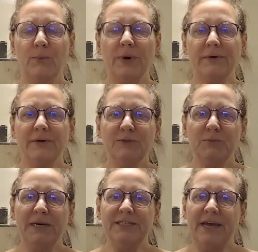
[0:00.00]
Welcome to
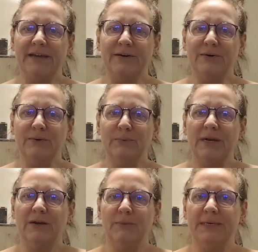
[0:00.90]
my channel
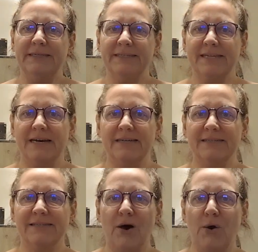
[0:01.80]
where we discuss
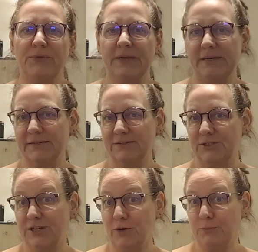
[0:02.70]
all things
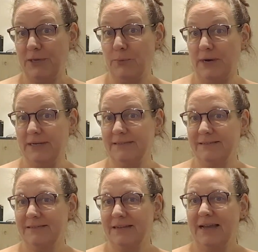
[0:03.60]
GLP-1
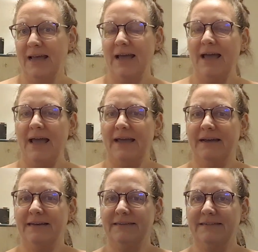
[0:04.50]

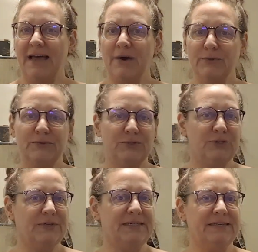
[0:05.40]
and health
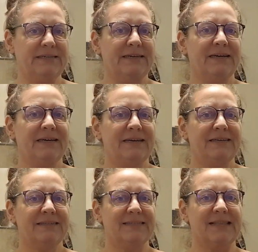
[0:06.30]
journey
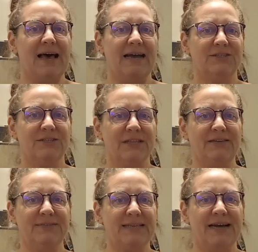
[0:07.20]
slash
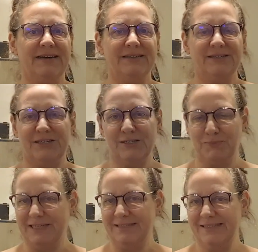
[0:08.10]
lifestyle
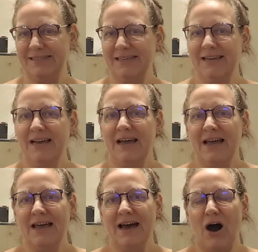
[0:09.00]
adjustments,
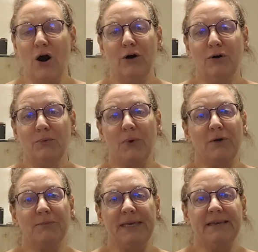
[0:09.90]
all
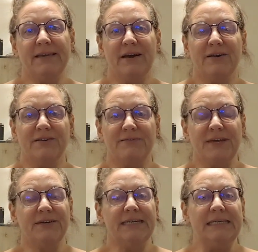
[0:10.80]
while being on a
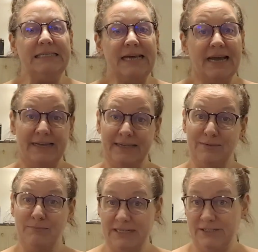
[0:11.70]
very tight
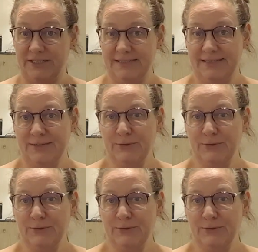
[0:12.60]
budget.